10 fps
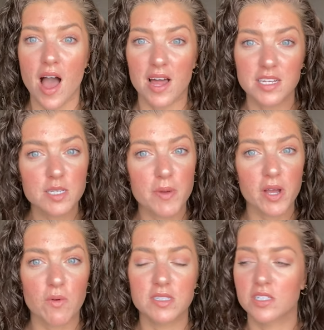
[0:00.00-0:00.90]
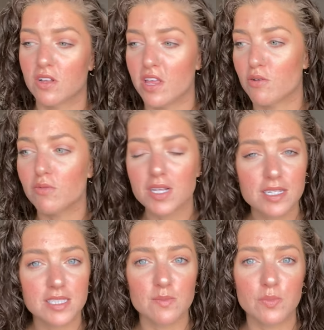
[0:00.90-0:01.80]
I like to pick ones like
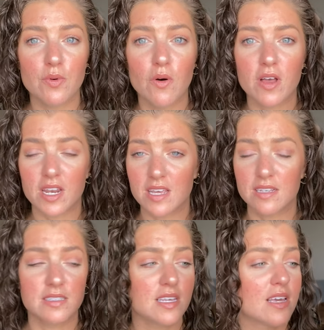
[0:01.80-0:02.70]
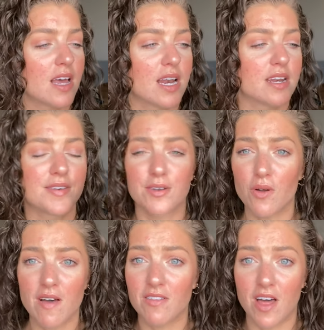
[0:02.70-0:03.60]
really simple and easy and don't have a